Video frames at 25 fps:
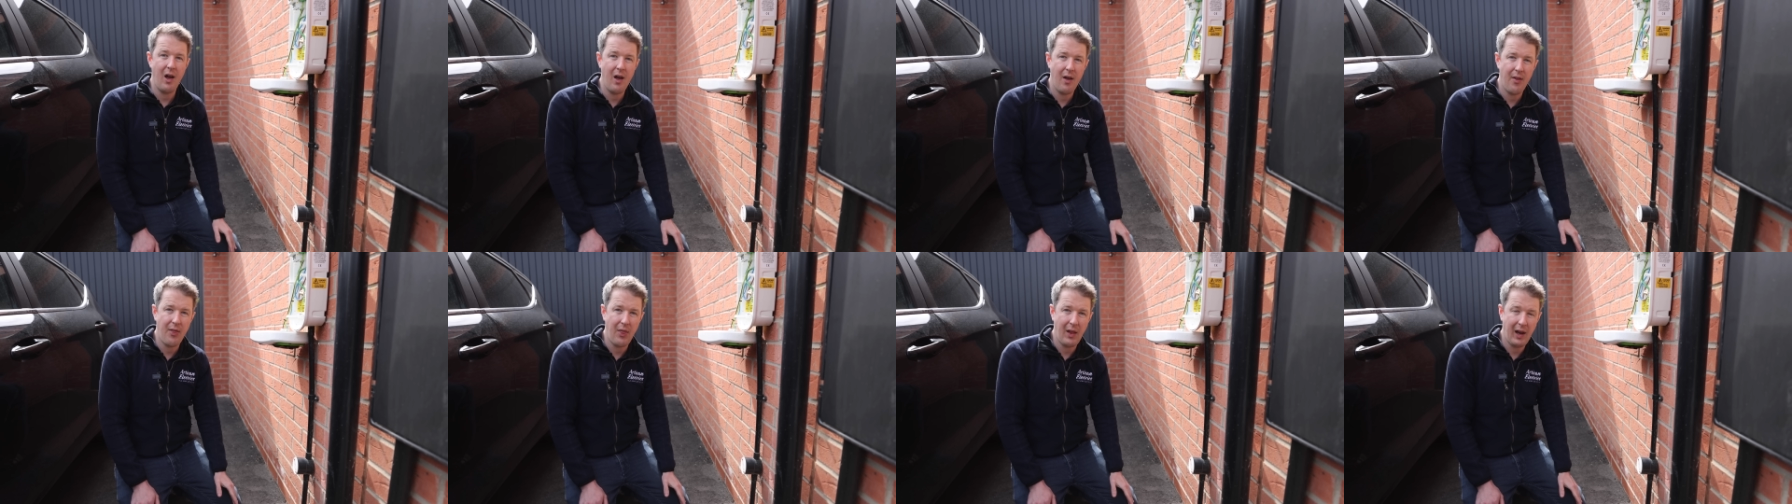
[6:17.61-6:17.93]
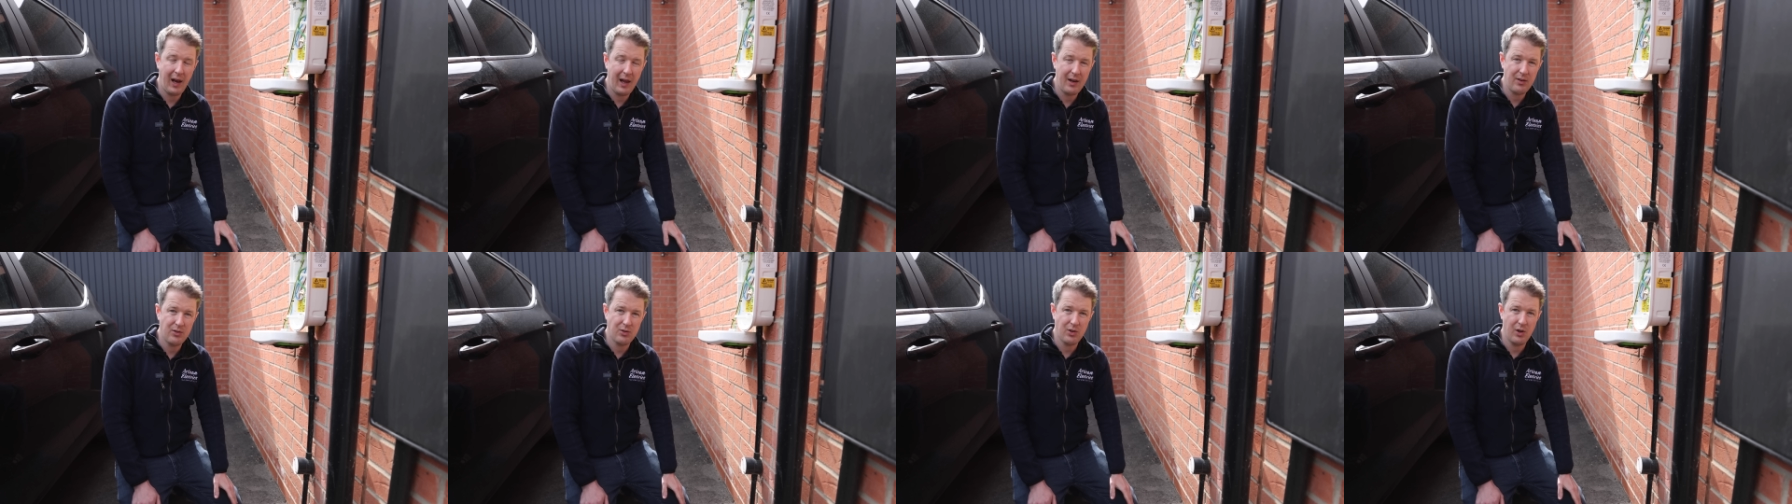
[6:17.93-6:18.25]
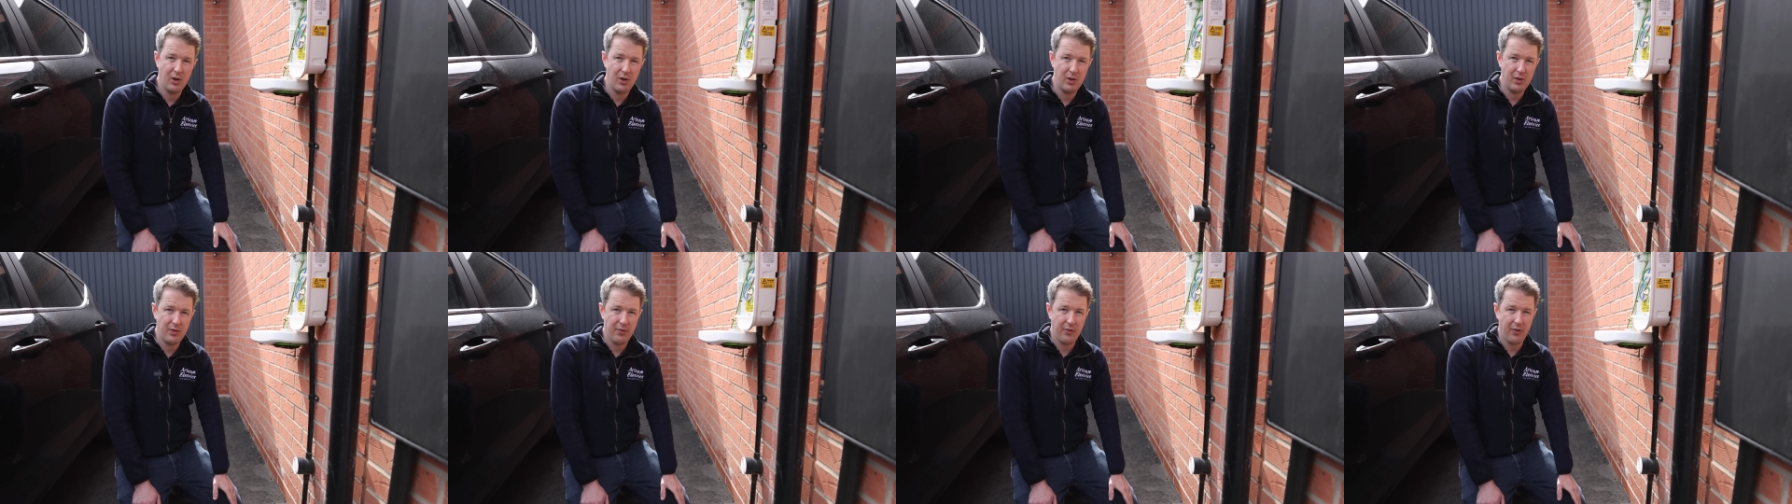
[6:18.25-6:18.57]
earth
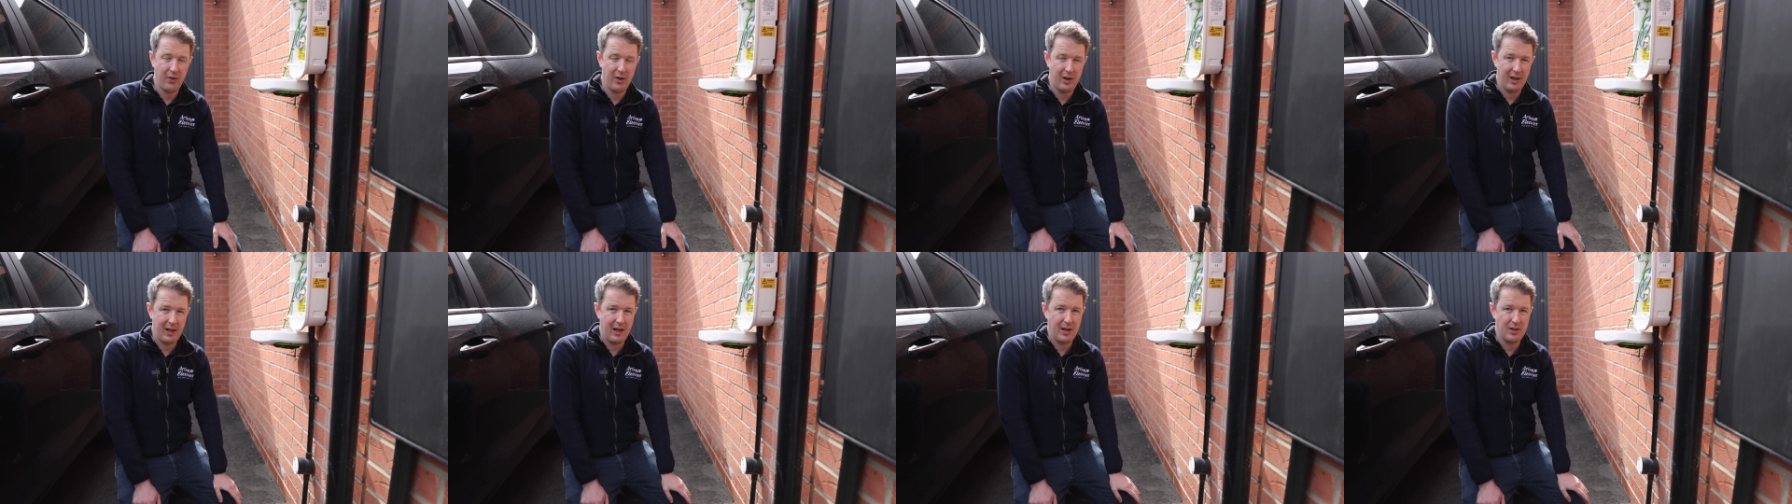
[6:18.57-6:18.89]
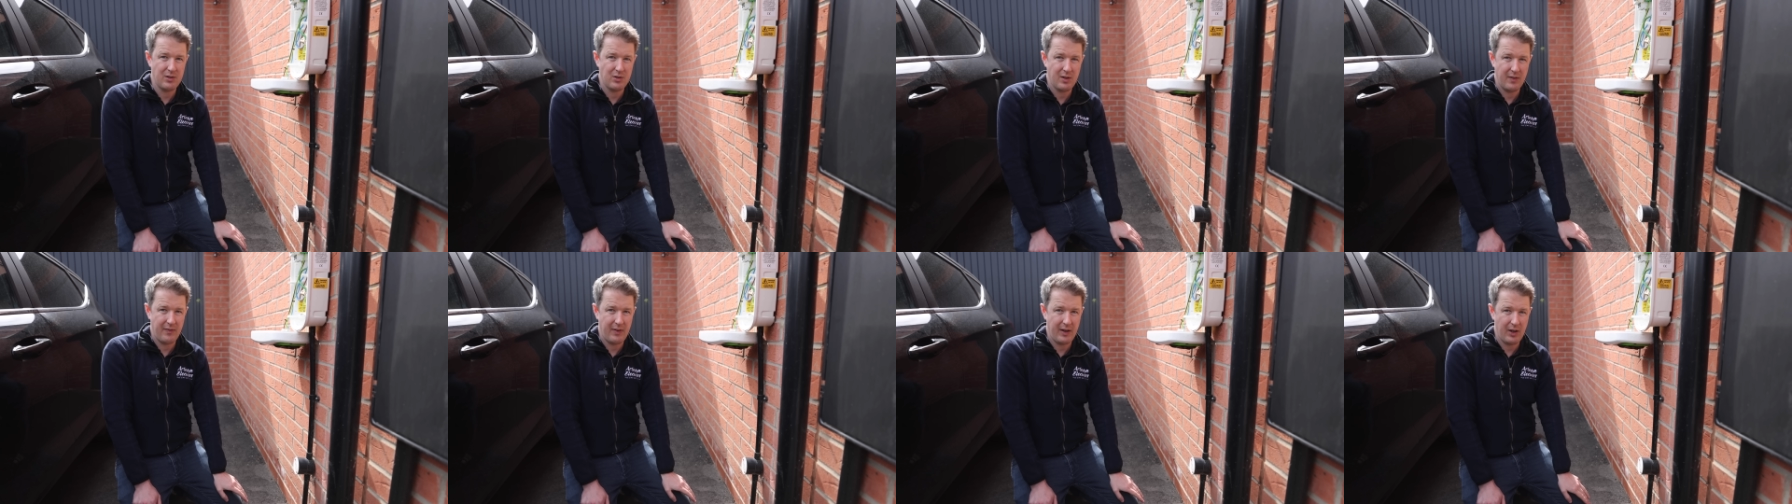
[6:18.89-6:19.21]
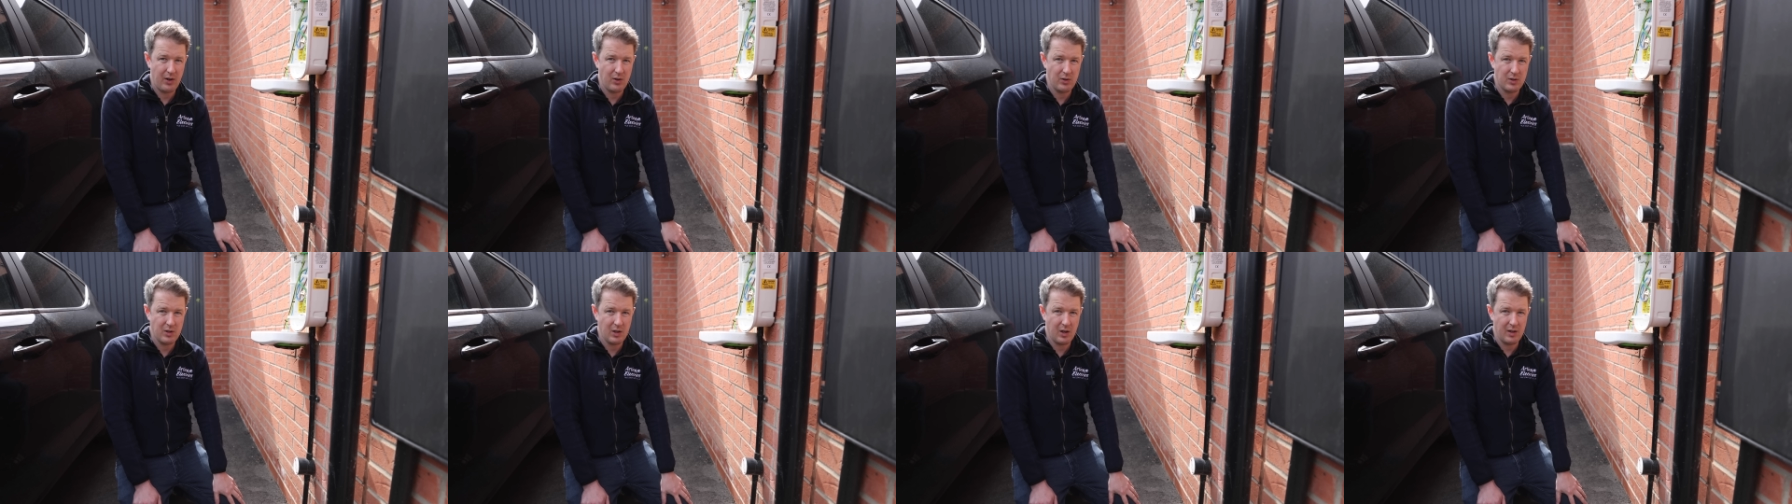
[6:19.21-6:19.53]
electrode for an electric
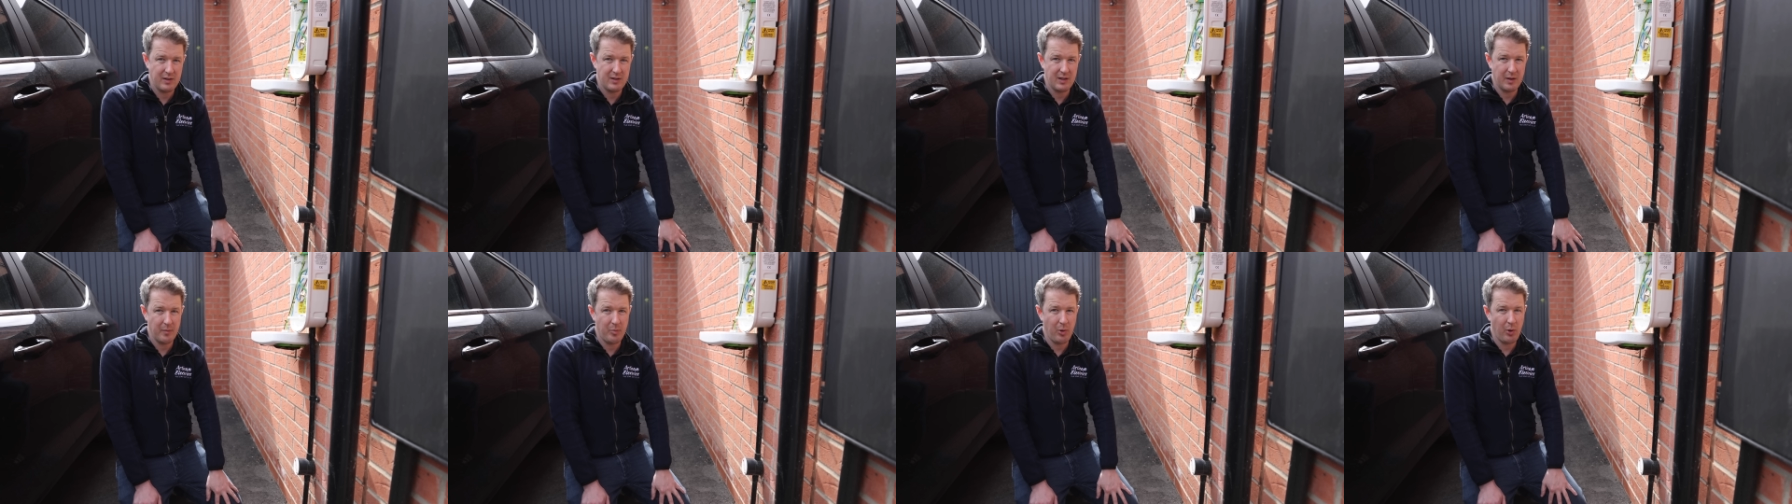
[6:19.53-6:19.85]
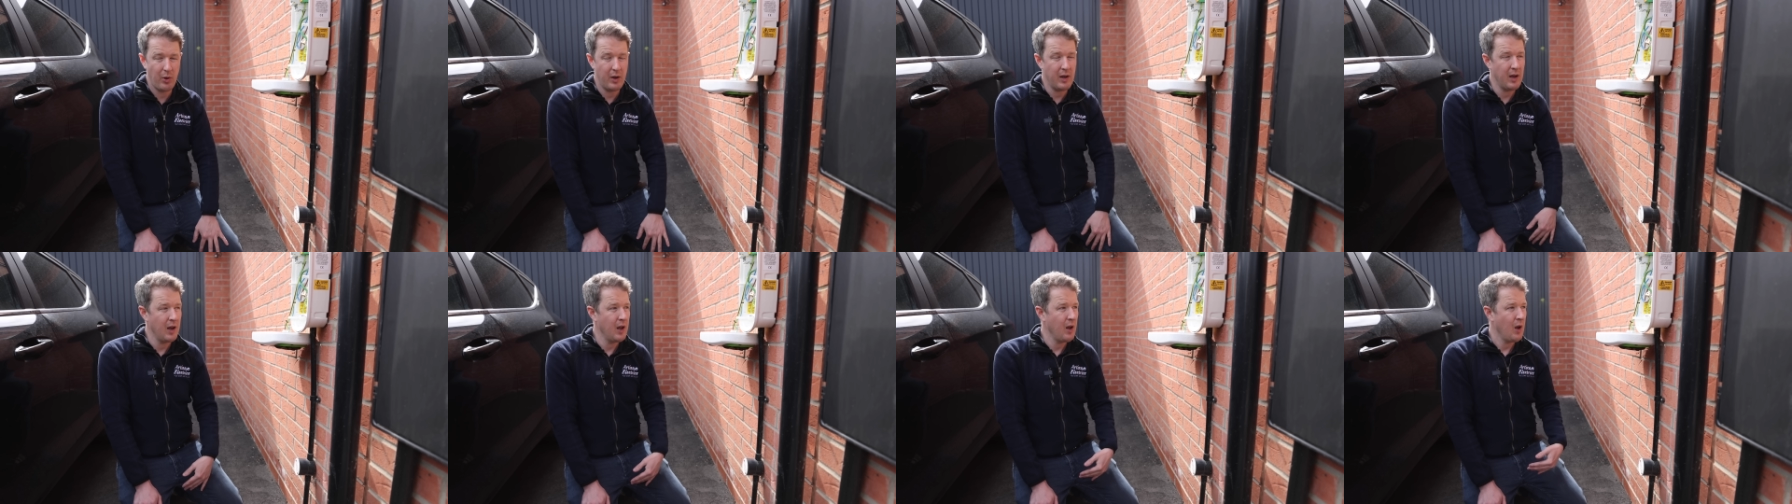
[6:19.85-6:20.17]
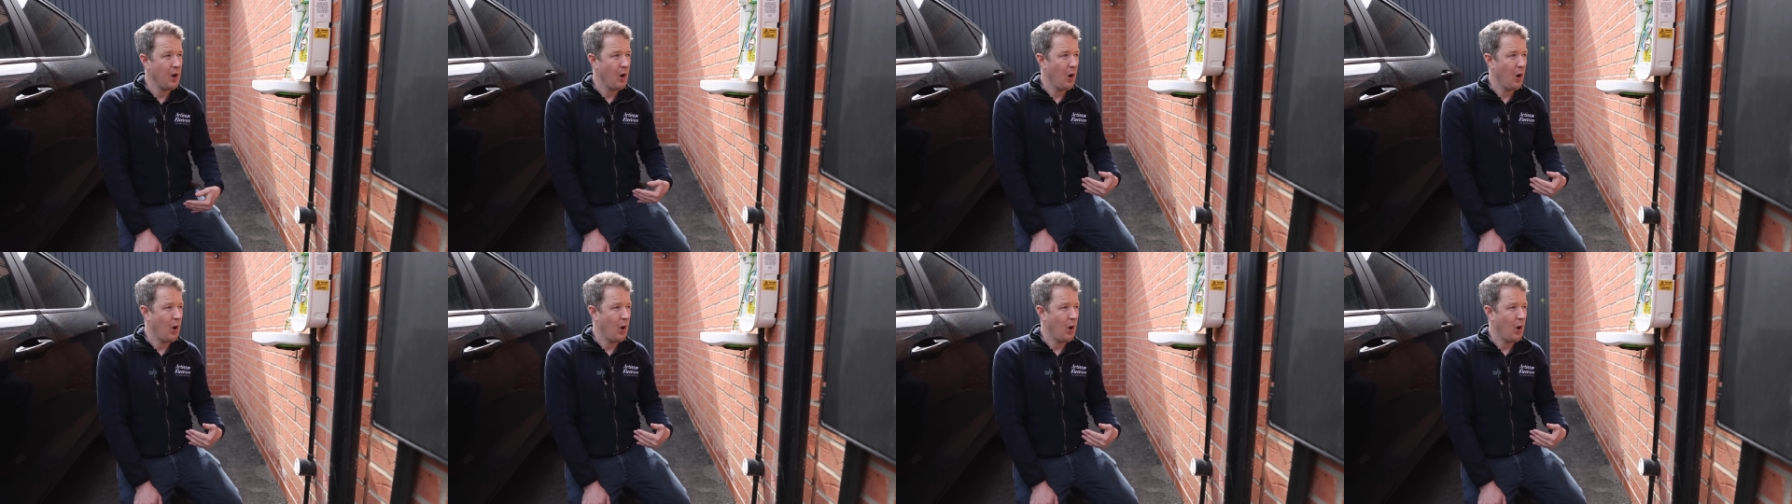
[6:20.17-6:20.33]
vehicle charging point